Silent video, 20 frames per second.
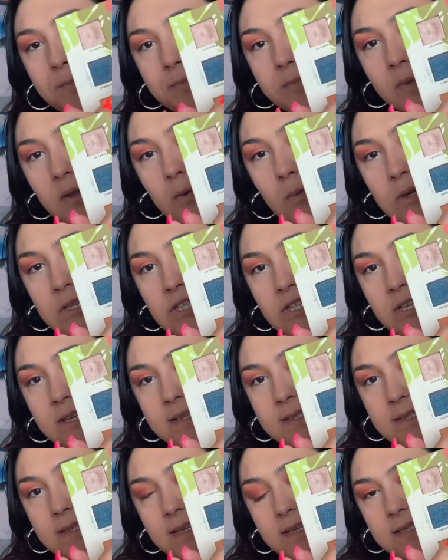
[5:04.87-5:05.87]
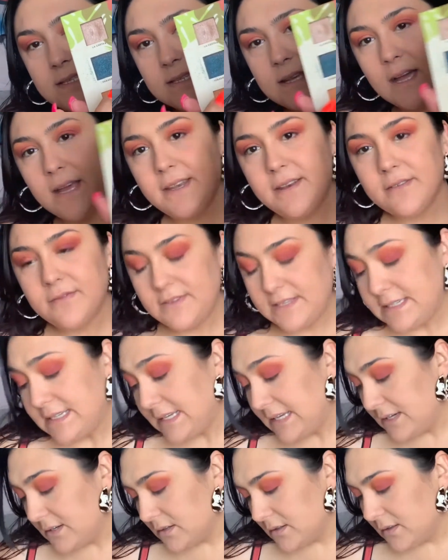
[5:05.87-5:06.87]
which is this kind of
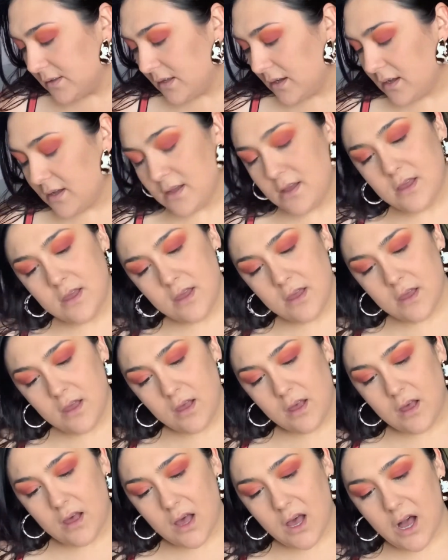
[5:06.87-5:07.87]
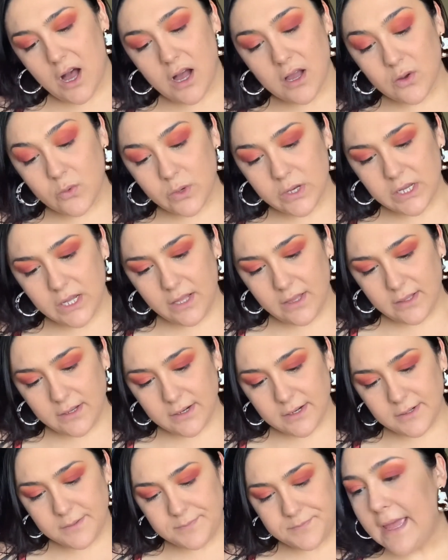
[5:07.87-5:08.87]
teal aqua
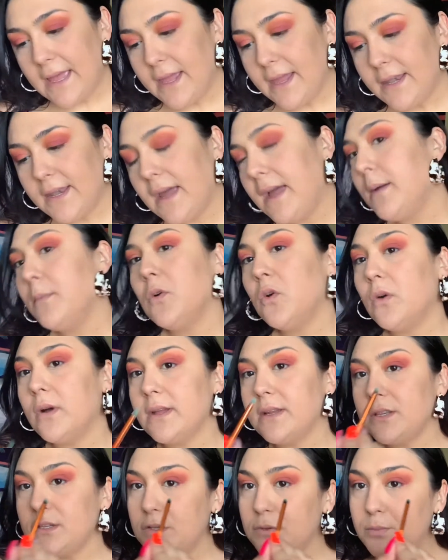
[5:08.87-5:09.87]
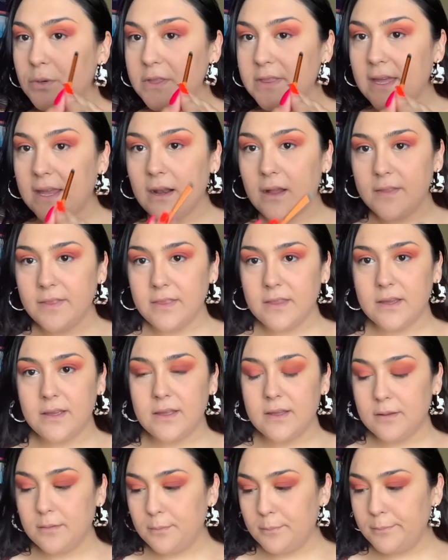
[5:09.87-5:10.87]
color, and I'm going to put that on
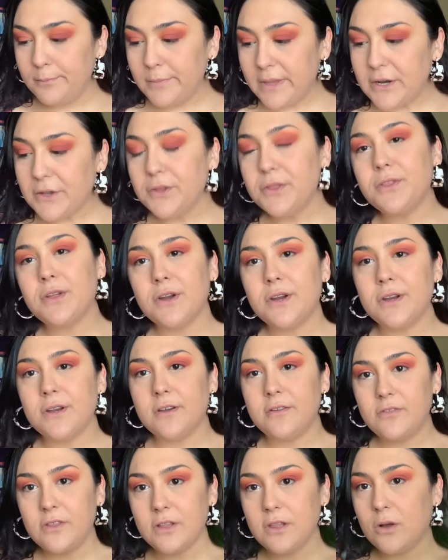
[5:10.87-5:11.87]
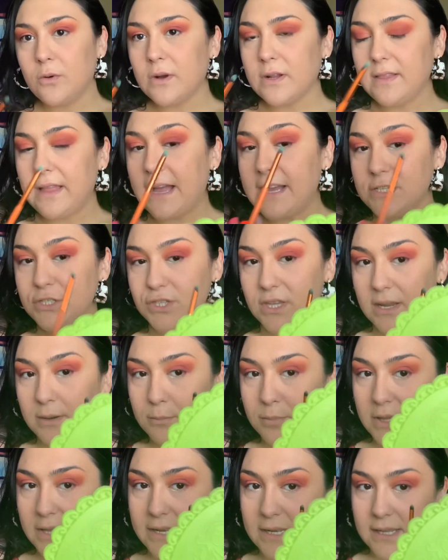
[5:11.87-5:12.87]
the middle third of the lower lash line,
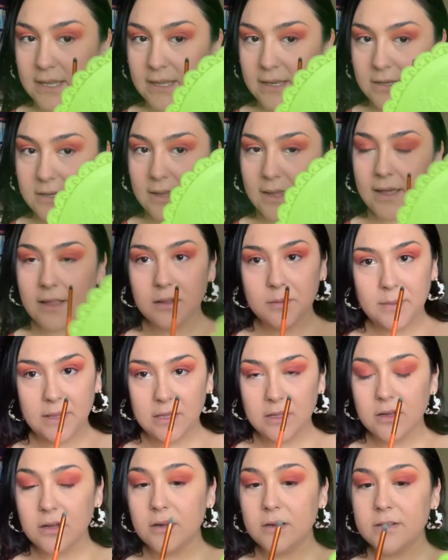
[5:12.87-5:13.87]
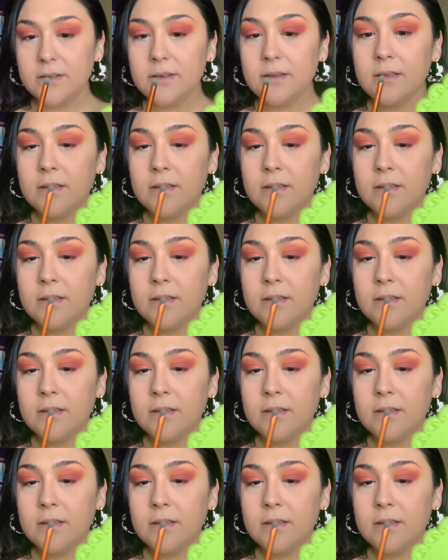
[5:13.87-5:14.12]
blending into Alamar Cosmetics.